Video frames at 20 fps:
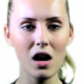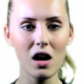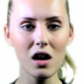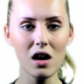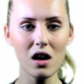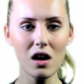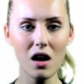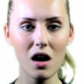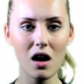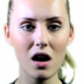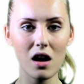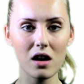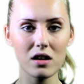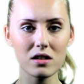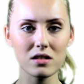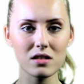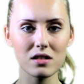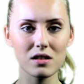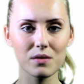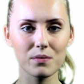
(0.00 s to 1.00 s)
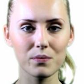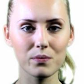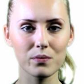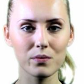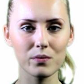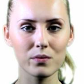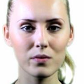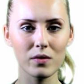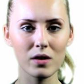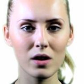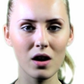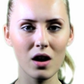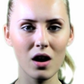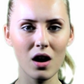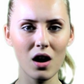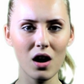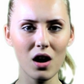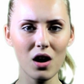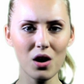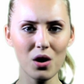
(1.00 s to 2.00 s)
Hurt.
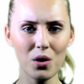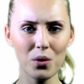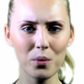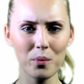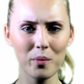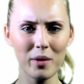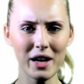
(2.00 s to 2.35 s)
Oh,